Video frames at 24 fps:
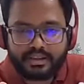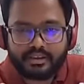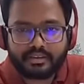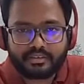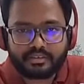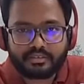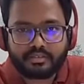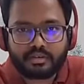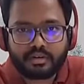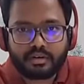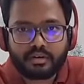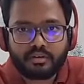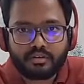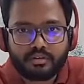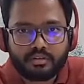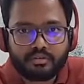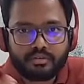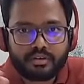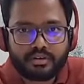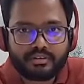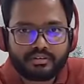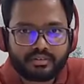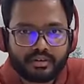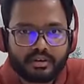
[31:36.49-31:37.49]
Yes, uh,
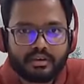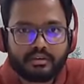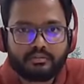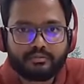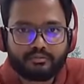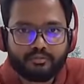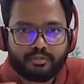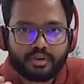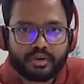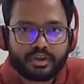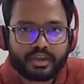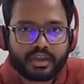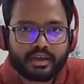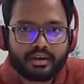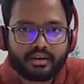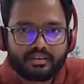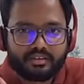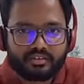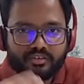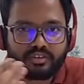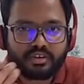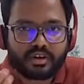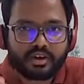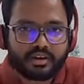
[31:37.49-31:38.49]
we'll see if we
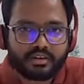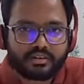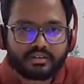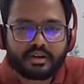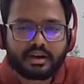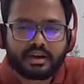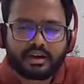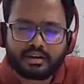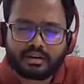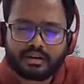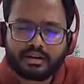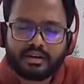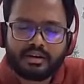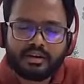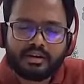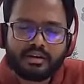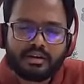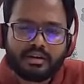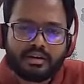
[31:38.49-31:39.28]
can share that